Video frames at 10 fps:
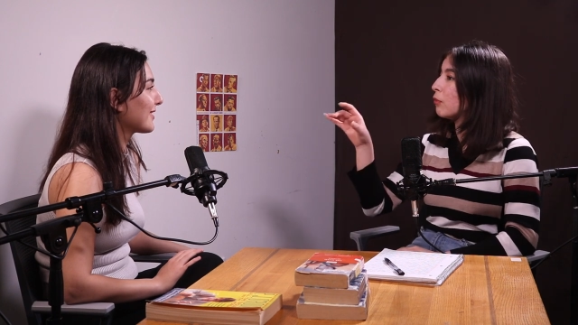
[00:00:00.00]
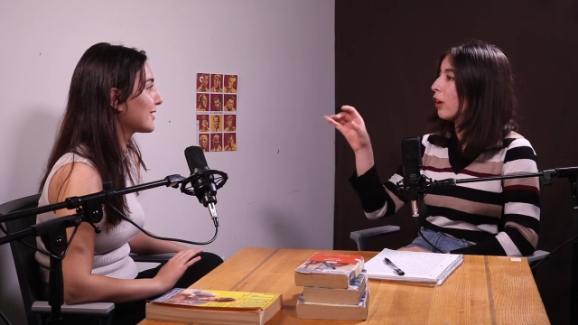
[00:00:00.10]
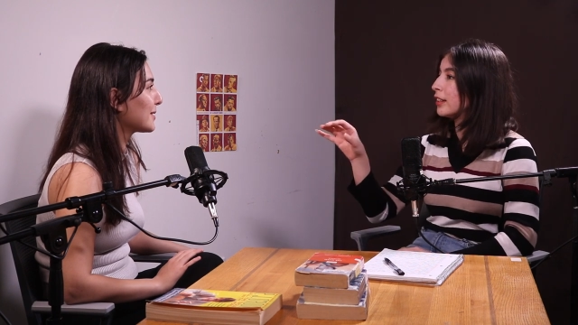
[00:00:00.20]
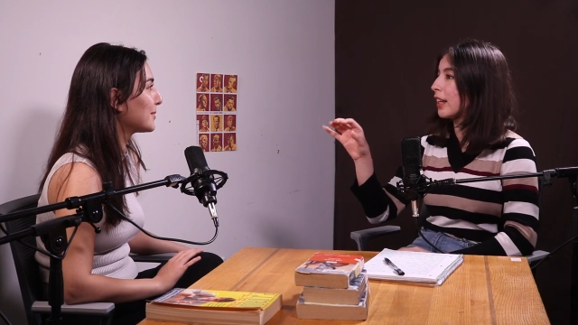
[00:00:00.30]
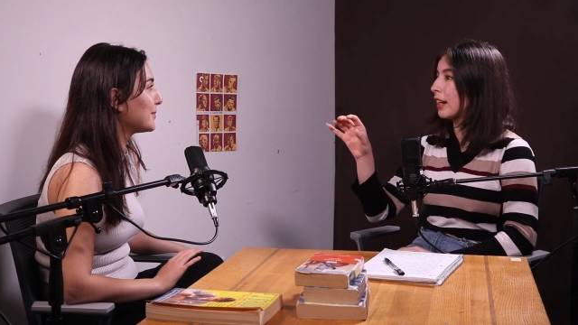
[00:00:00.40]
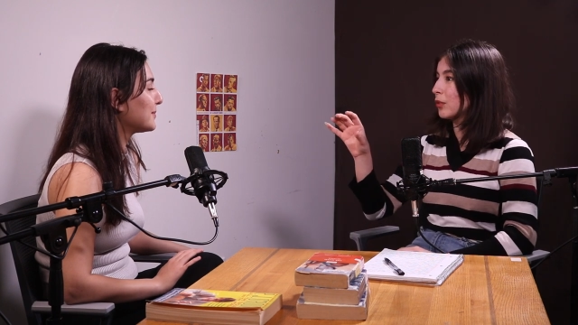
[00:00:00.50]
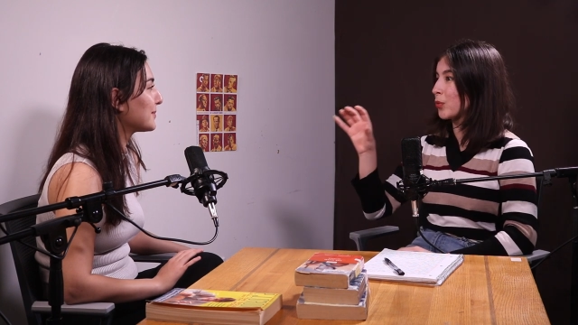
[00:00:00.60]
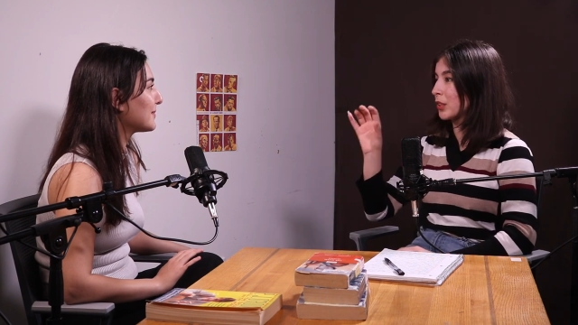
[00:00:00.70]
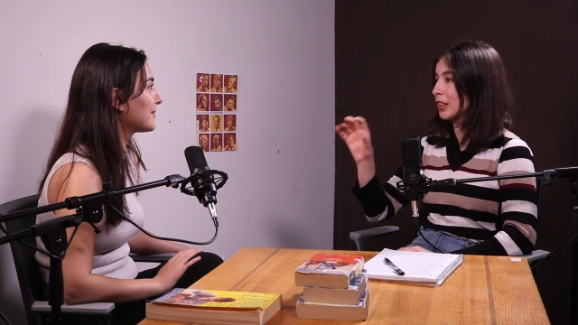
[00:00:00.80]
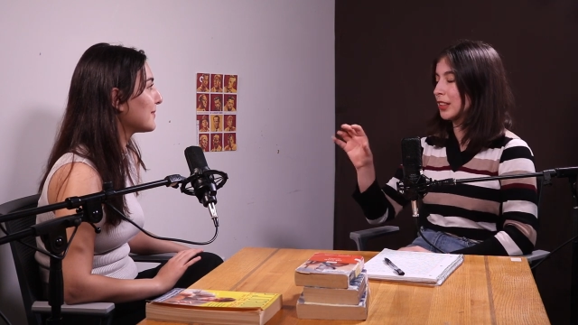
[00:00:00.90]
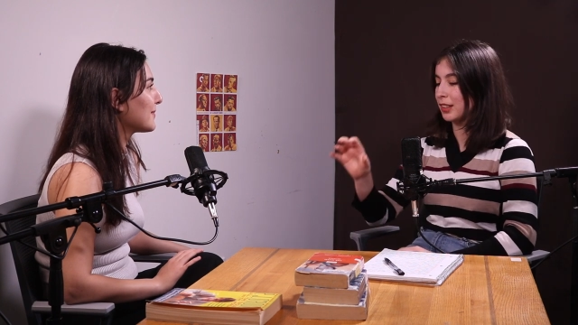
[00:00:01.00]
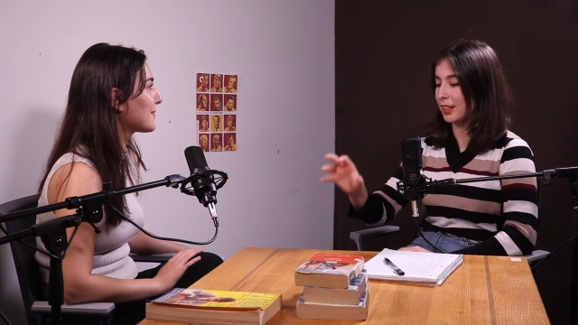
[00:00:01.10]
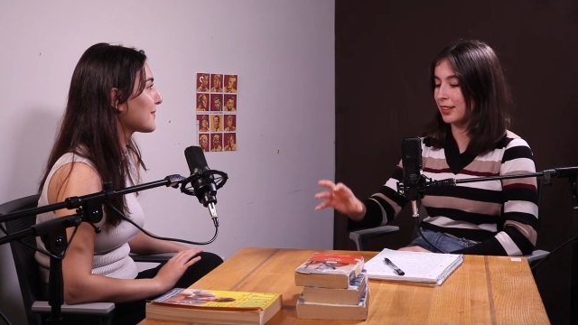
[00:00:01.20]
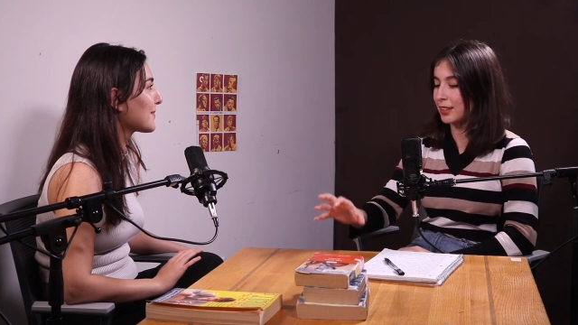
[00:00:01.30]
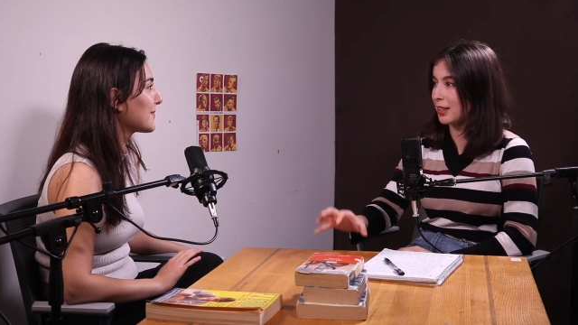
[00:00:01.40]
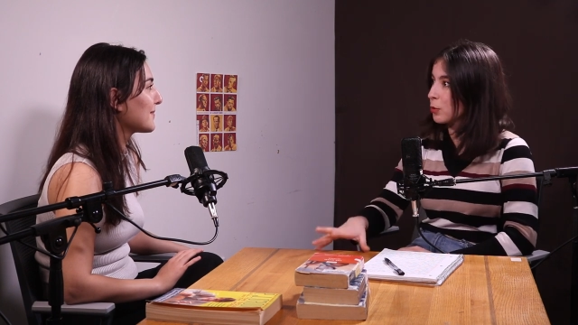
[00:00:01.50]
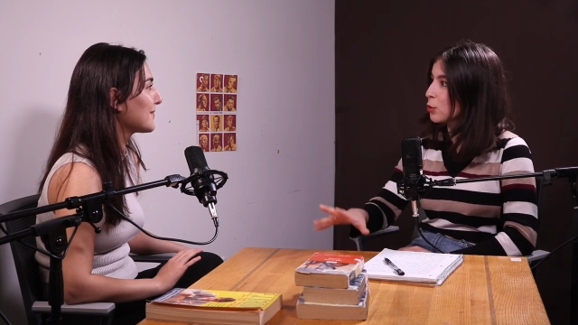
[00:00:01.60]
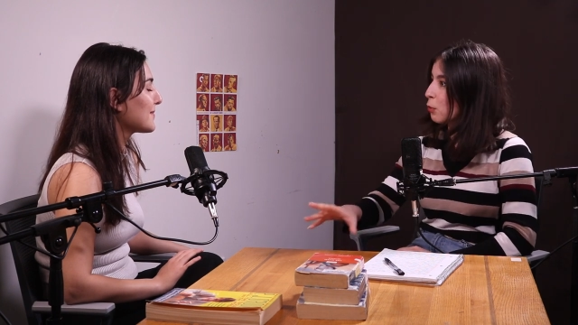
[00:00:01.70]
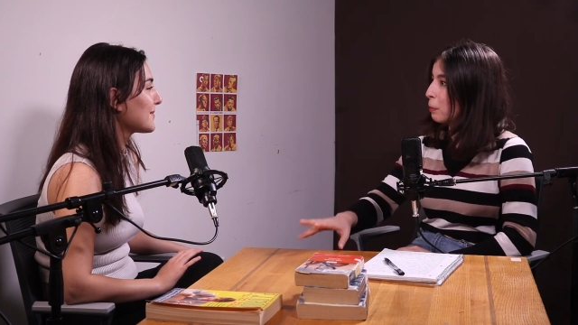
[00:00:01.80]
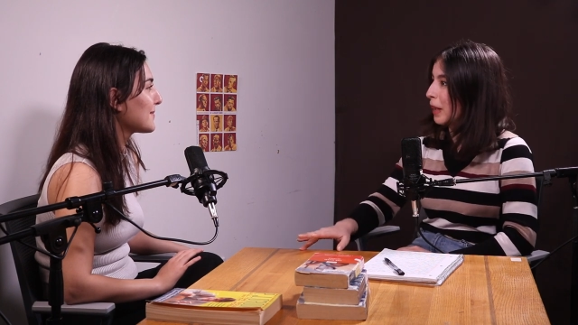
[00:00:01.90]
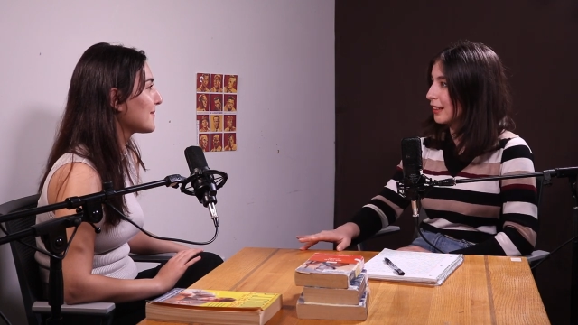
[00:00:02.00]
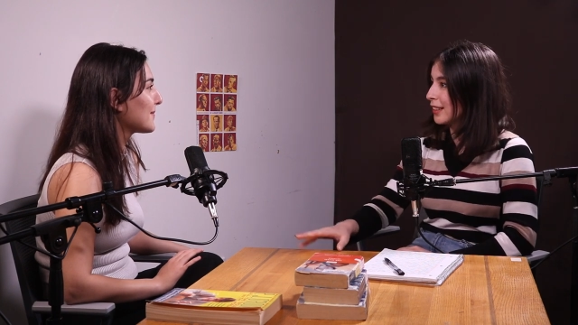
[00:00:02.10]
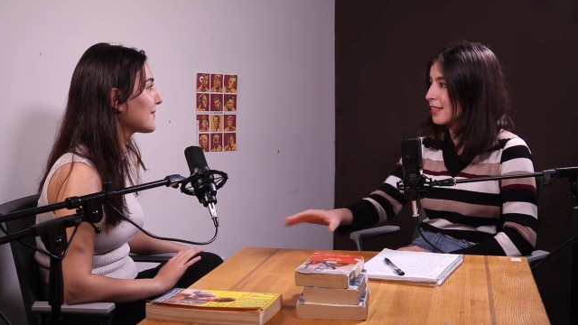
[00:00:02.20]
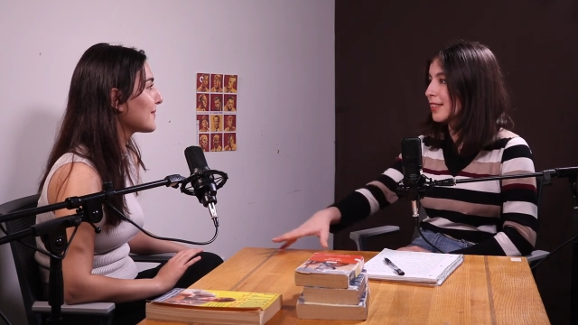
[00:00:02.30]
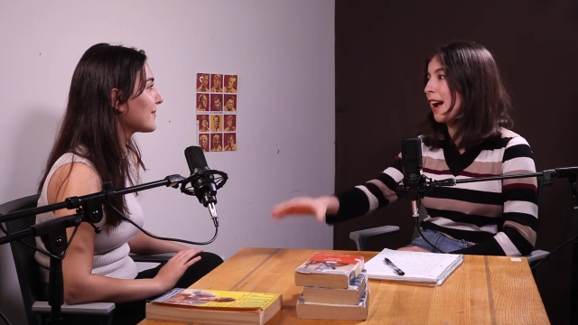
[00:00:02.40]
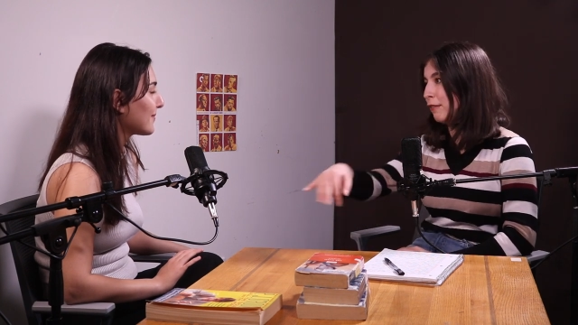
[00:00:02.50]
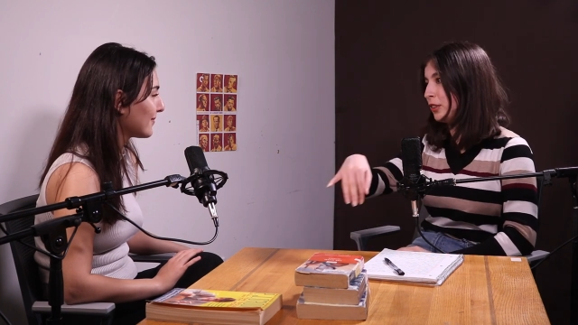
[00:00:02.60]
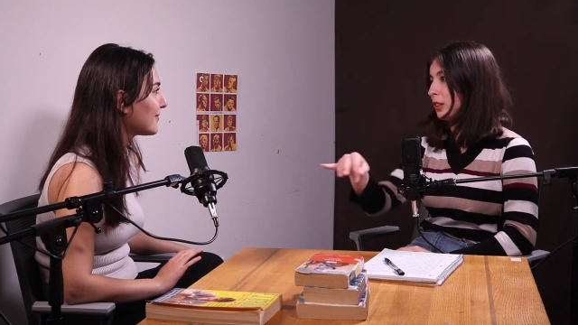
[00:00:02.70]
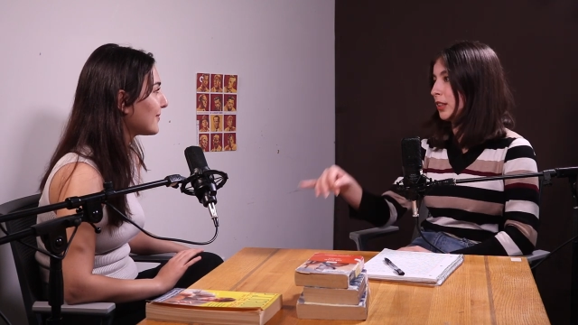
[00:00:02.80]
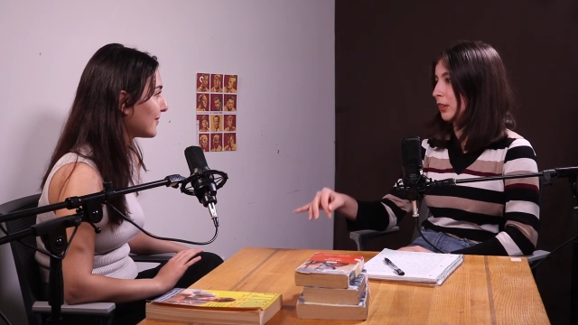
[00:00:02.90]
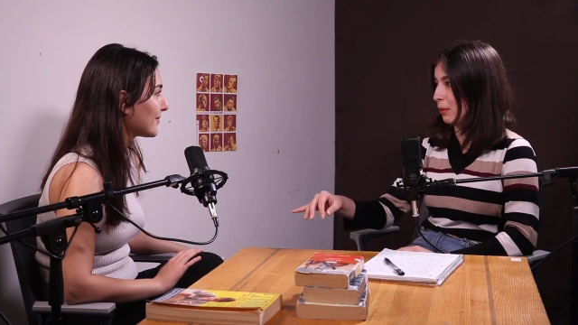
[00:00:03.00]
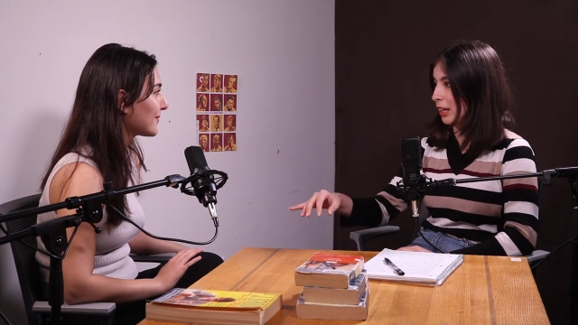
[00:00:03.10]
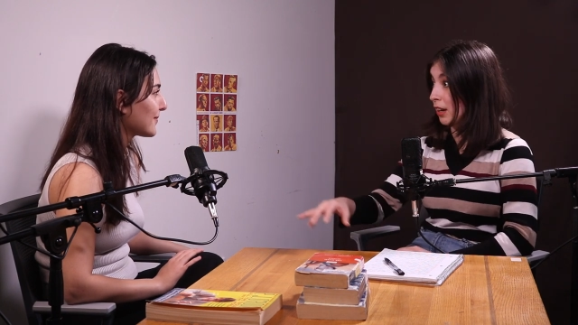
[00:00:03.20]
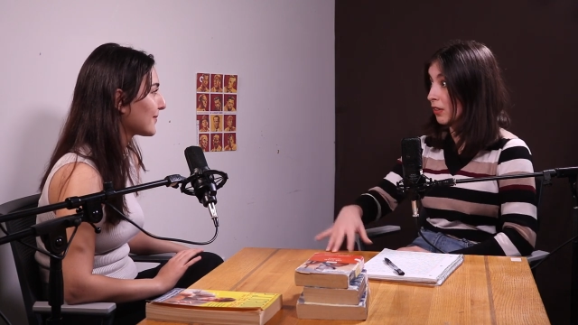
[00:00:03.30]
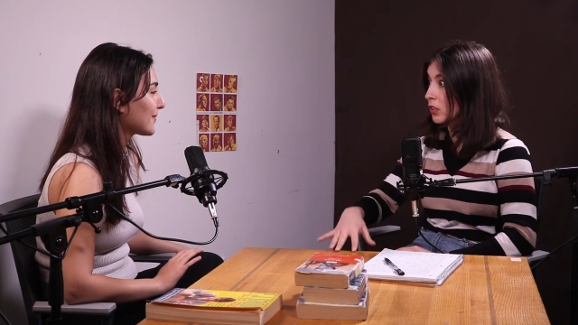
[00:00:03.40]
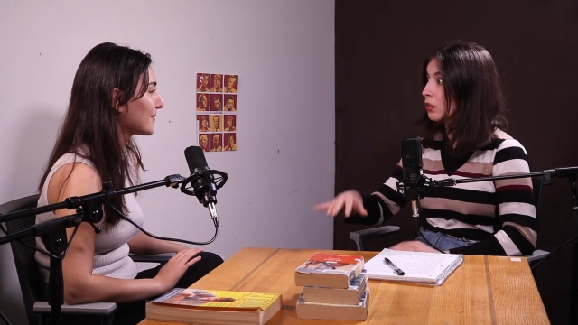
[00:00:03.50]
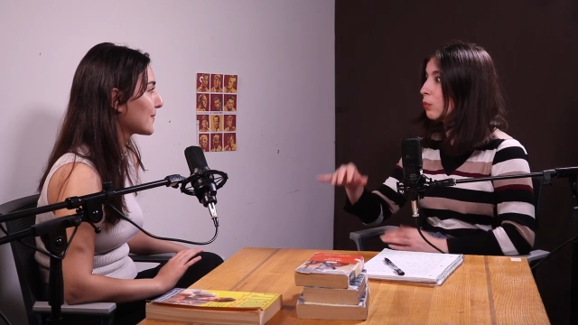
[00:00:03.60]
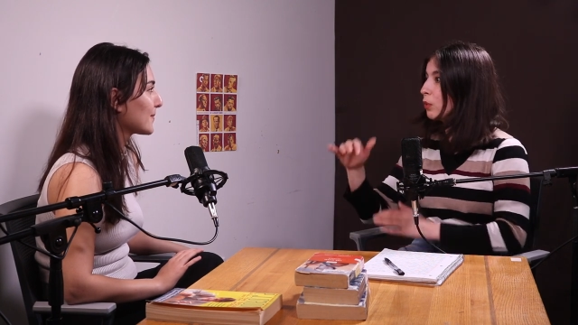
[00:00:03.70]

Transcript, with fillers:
Speaker 1: the one that I really liked that was so balanced after like the main character